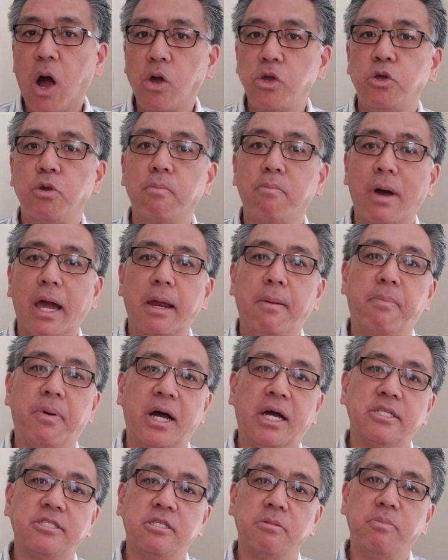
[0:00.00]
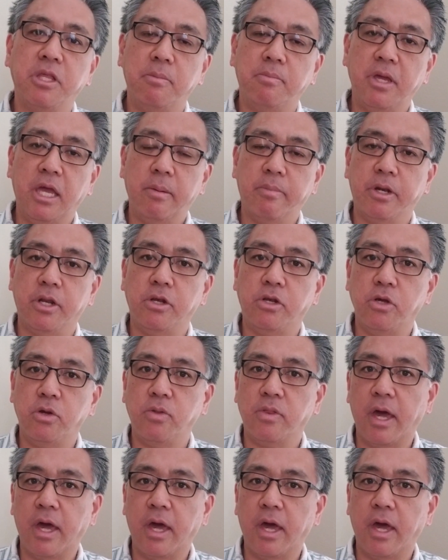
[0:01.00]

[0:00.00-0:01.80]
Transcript: you might possibly be able to do